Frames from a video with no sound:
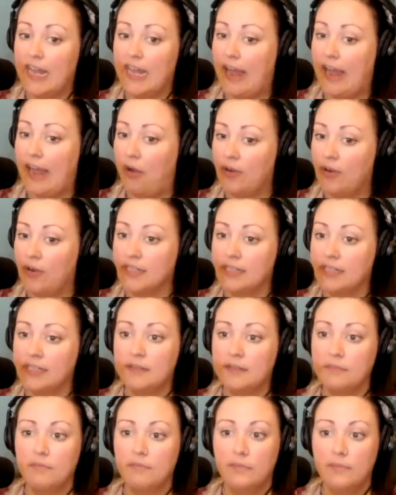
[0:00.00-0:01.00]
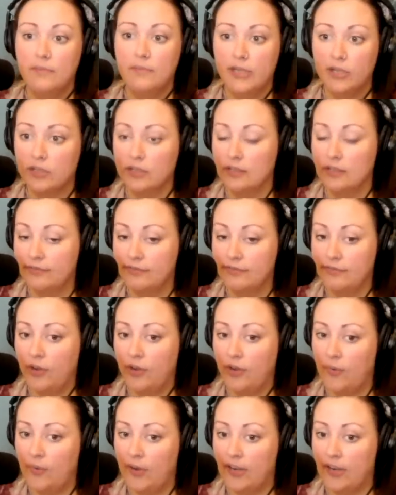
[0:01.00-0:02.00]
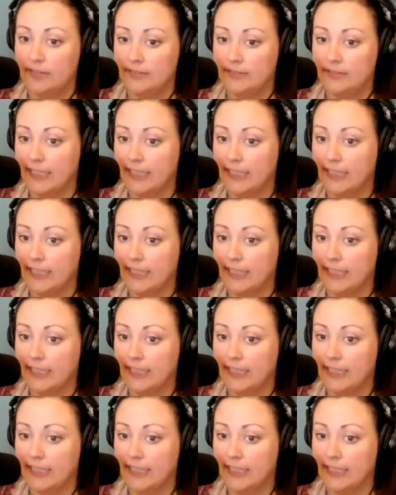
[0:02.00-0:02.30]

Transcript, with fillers: out in the middle of nowhere.